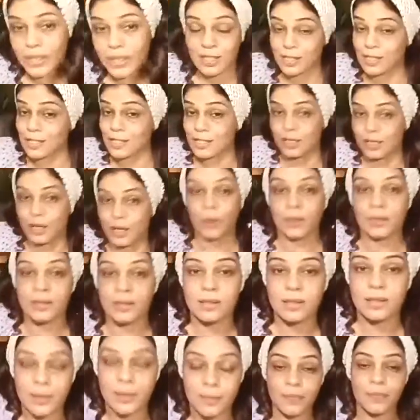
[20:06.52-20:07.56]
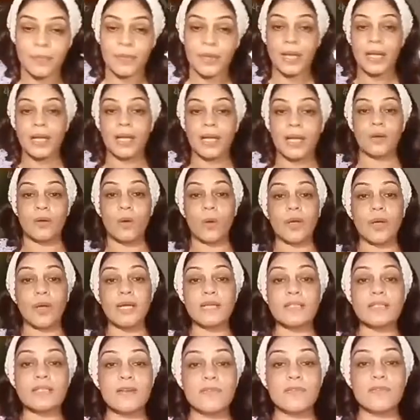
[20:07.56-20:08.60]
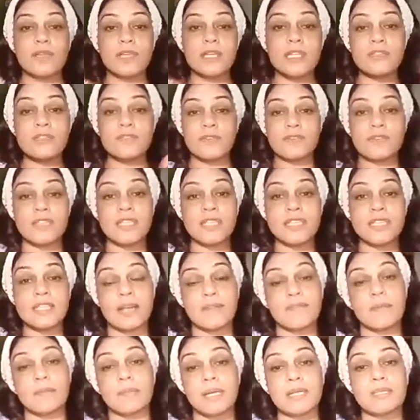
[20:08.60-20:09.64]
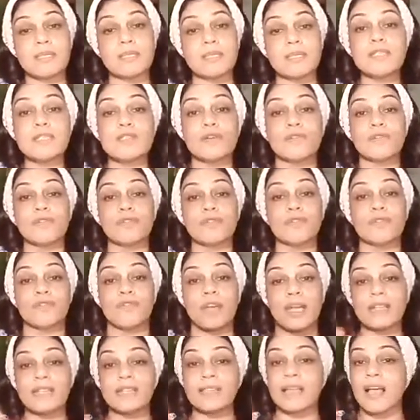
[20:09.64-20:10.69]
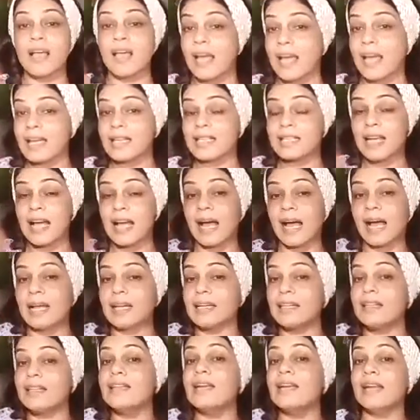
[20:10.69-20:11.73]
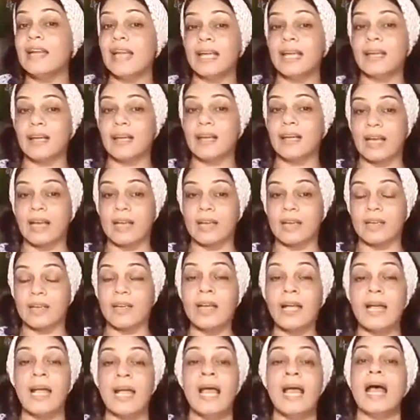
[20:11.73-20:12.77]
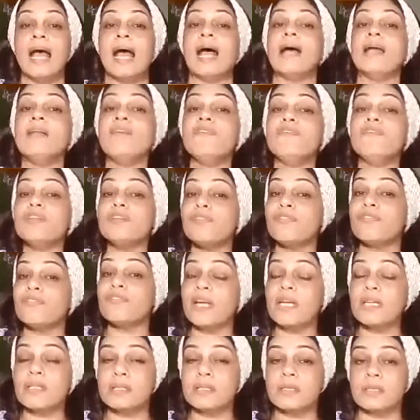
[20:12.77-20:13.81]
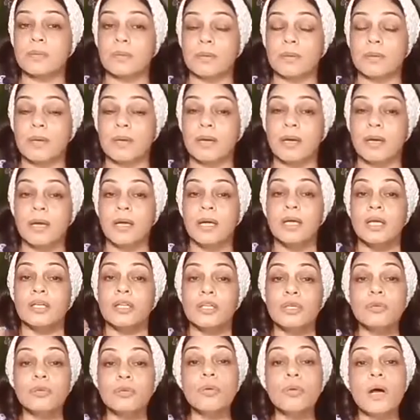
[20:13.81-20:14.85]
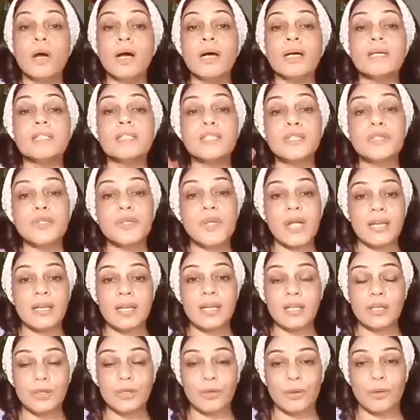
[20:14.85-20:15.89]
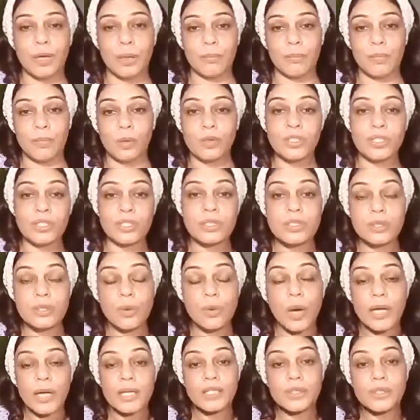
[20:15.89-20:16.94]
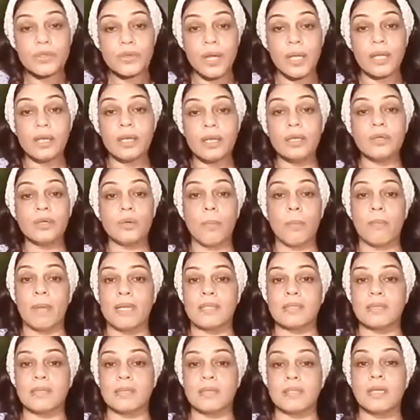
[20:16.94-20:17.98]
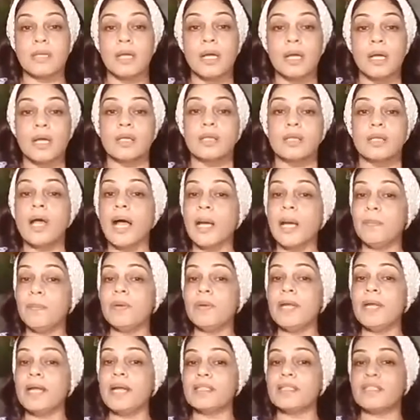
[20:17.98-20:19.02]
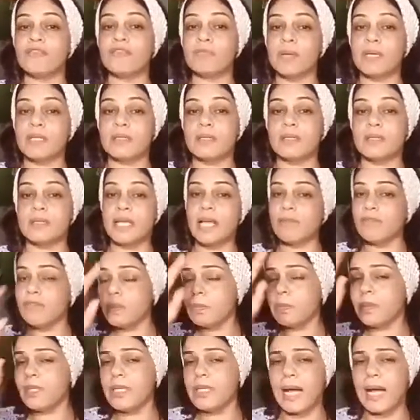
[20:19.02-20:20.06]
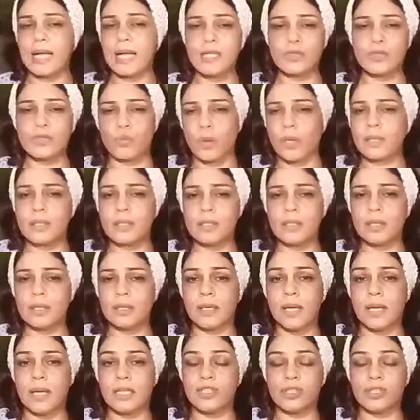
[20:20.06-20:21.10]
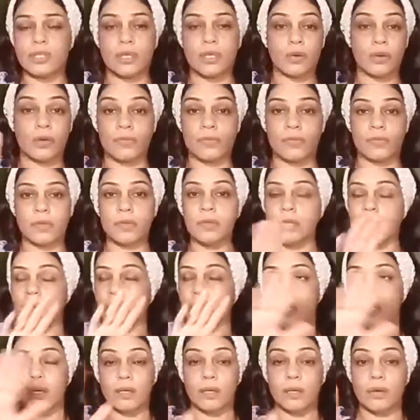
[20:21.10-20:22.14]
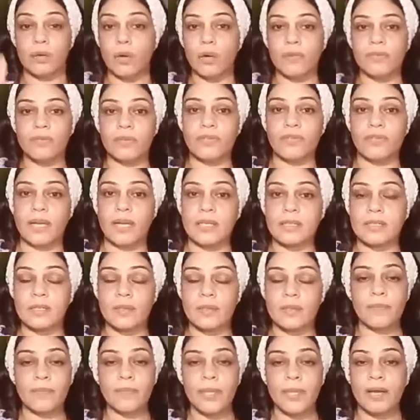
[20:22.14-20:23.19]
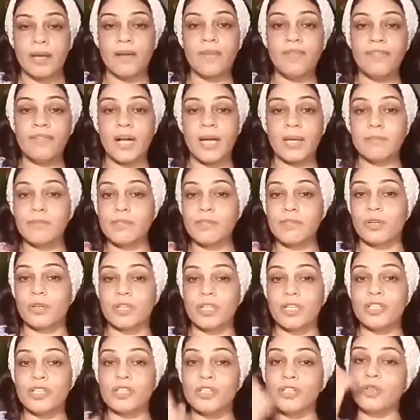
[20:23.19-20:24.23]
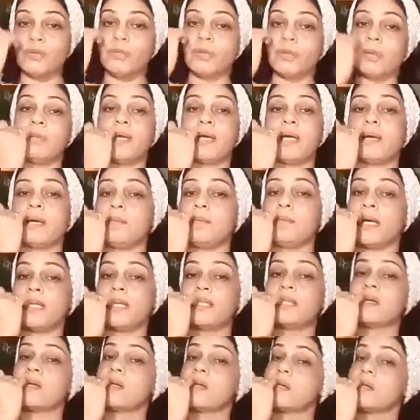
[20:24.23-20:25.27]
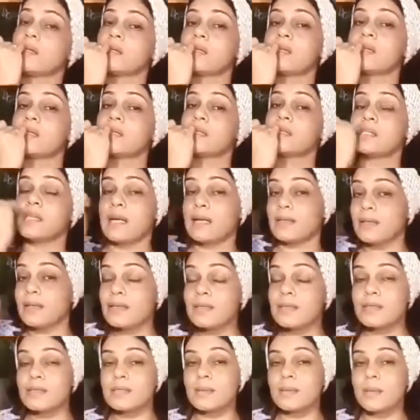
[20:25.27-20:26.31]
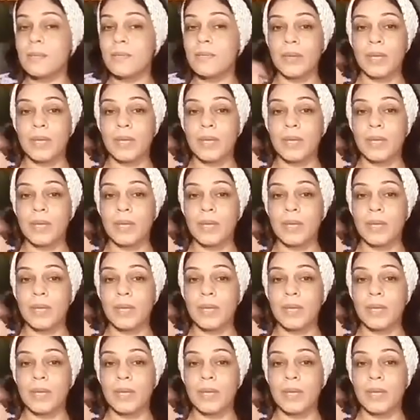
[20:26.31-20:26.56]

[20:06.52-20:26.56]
it is not. God has given us 57 muscles of the face, head, and the neck area. And with face yoga, you are training your emotions, you are training your muscles. The hyperactive muscles, everybody has one signature of the face. If I'm talking to you, maybe I bite like this.